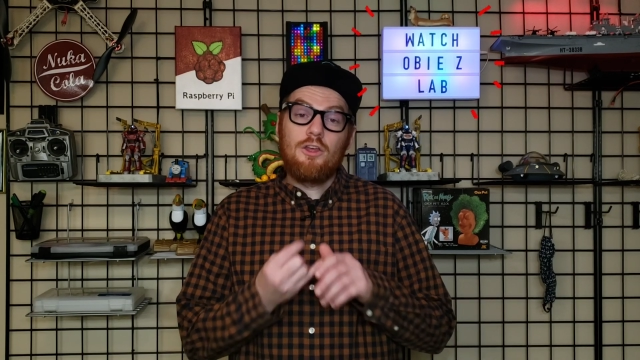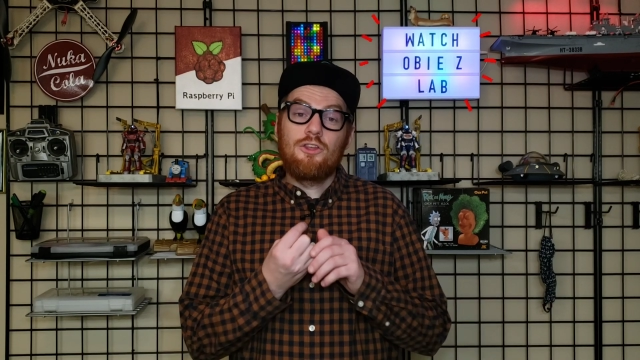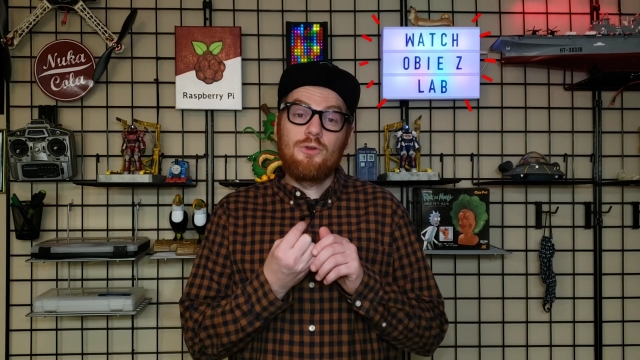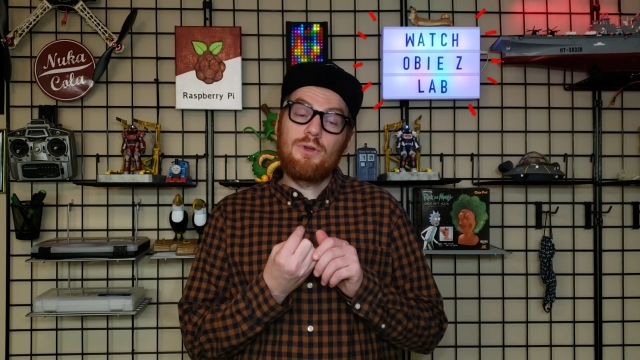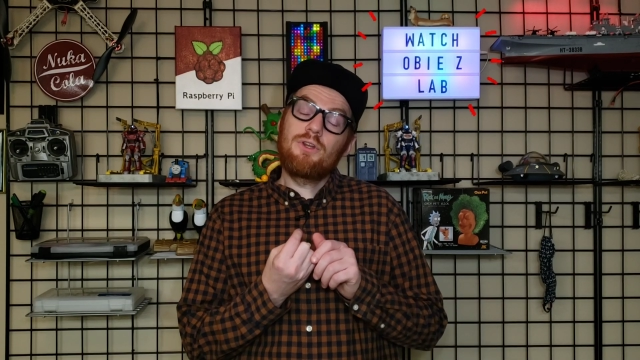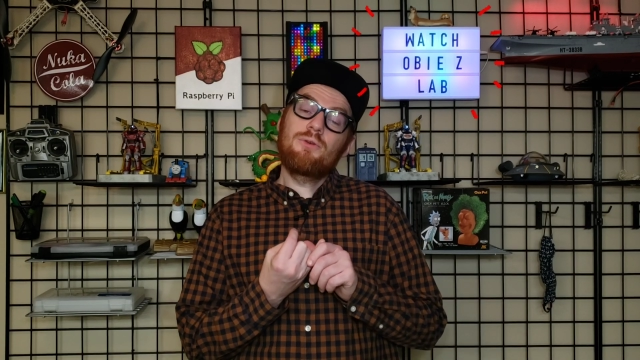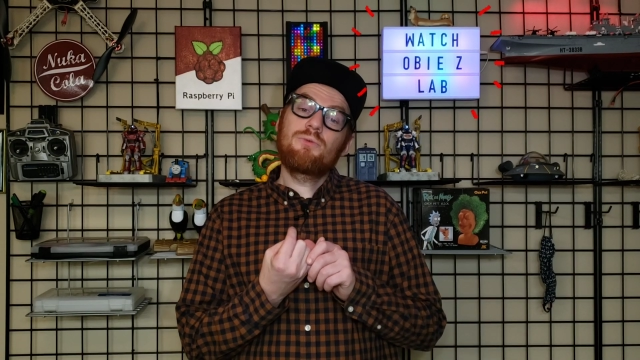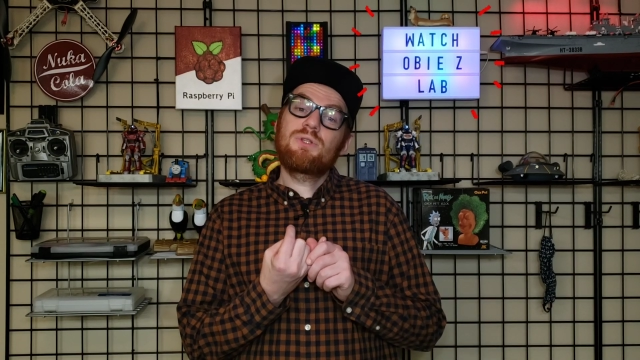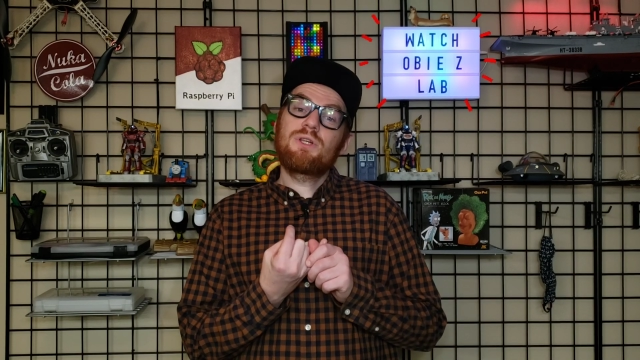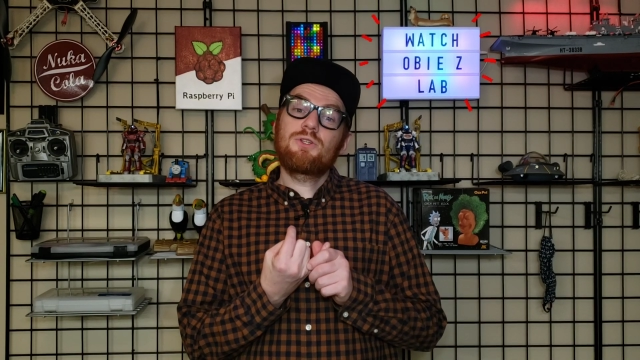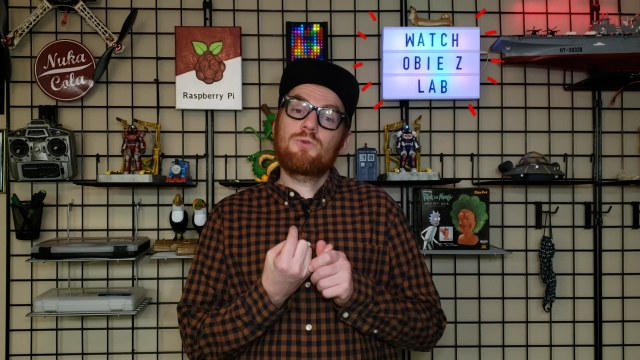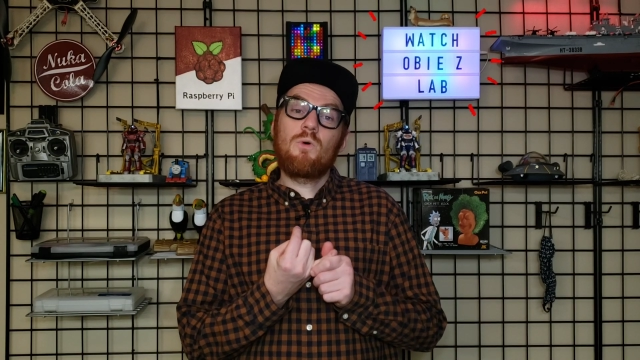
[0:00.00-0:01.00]
You can use
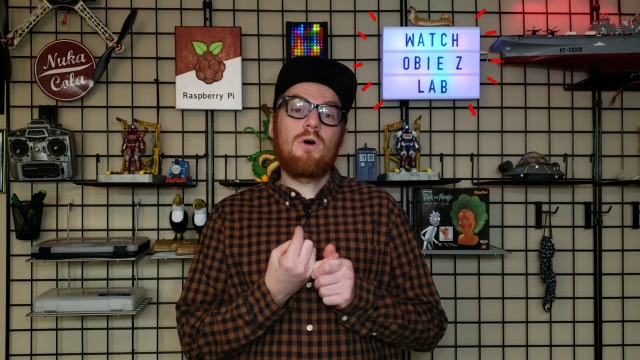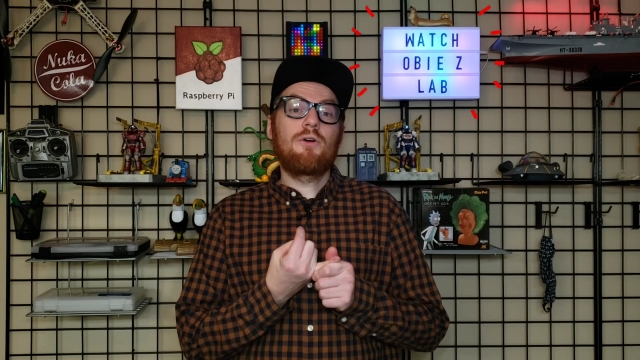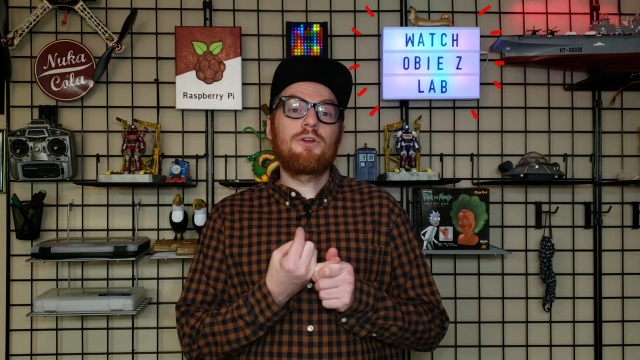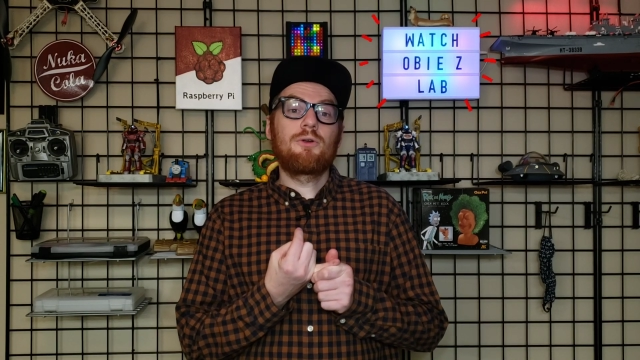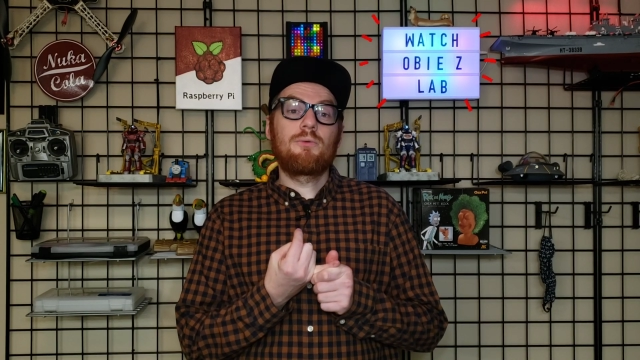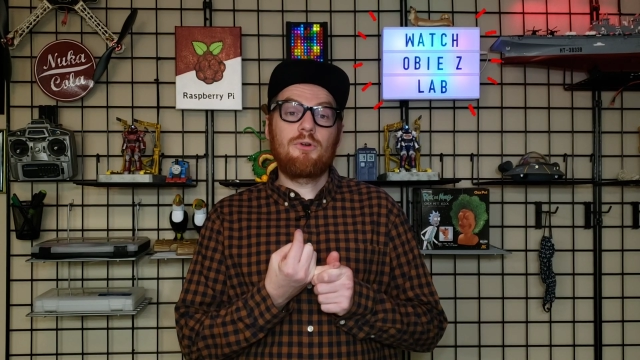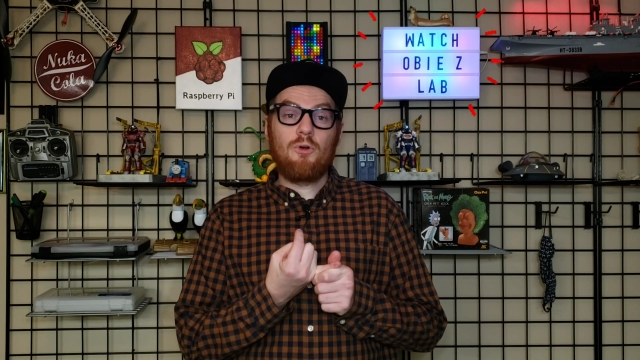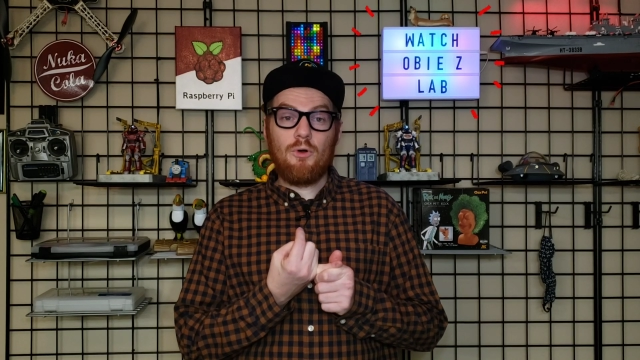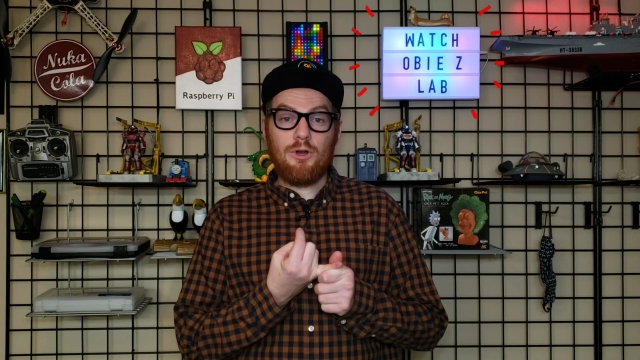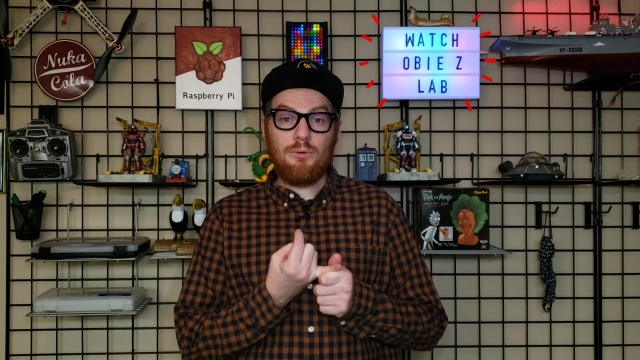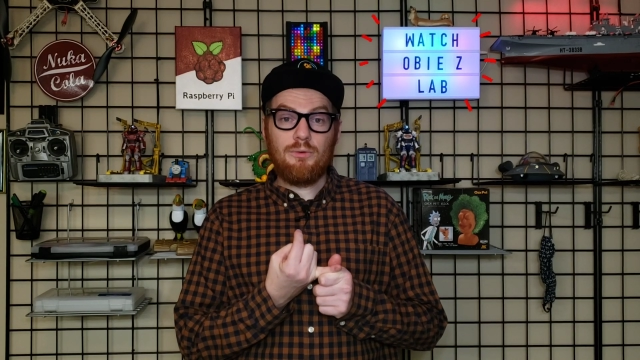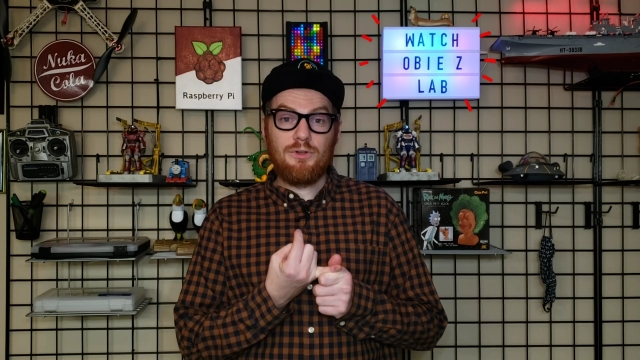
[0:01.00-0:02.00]
this while you're
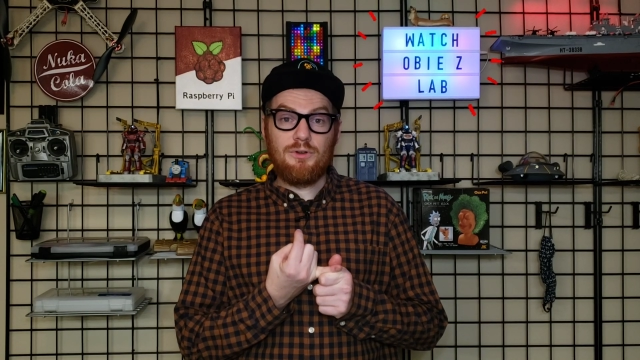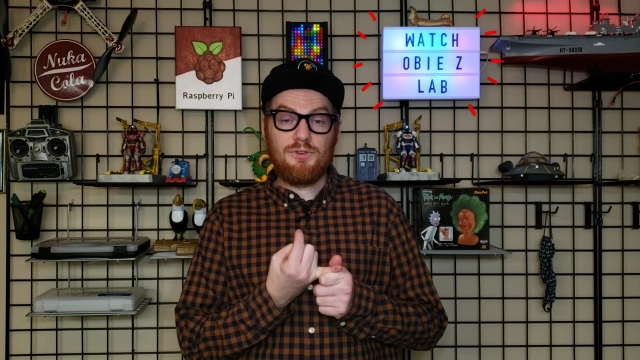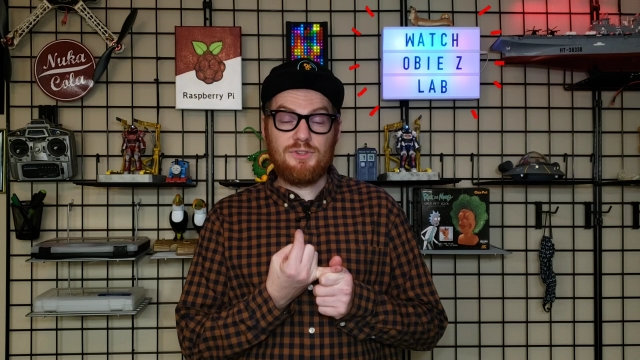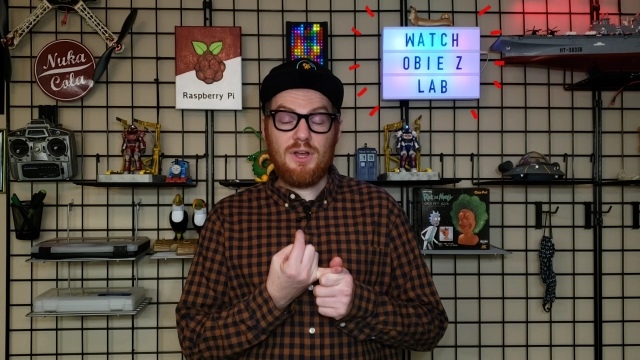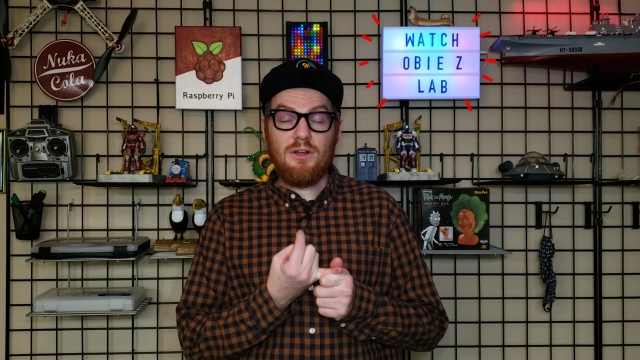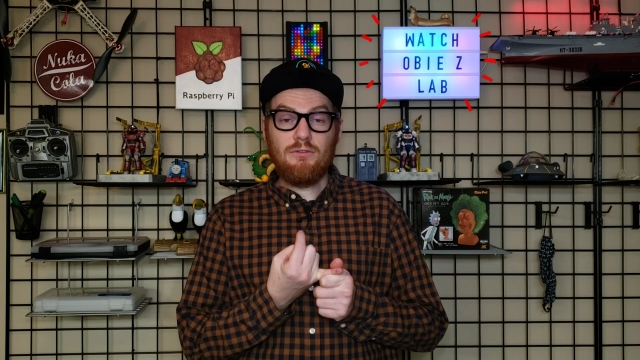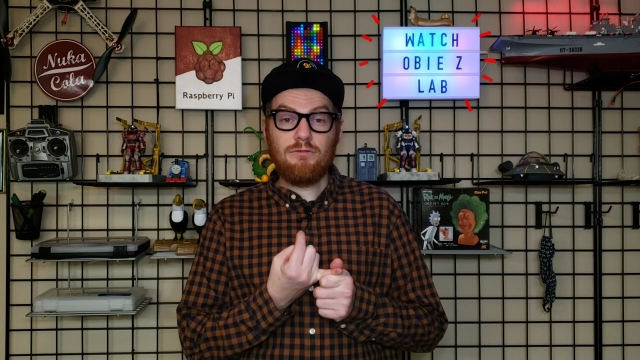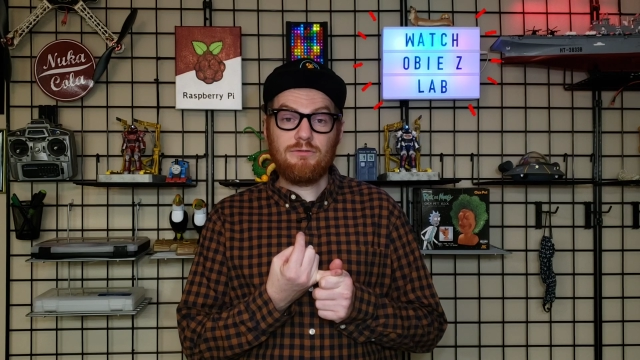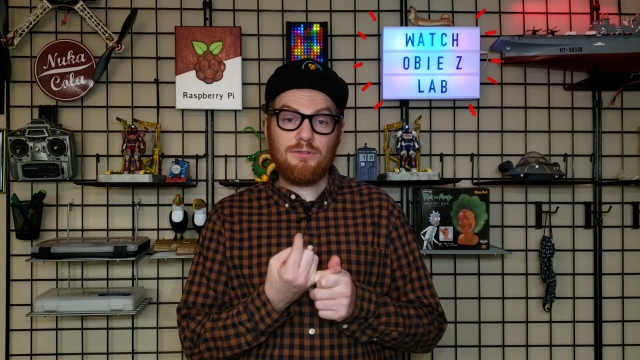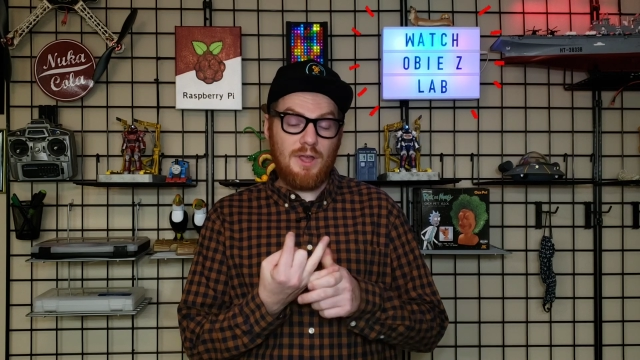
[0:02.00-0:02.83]
recording with yourself,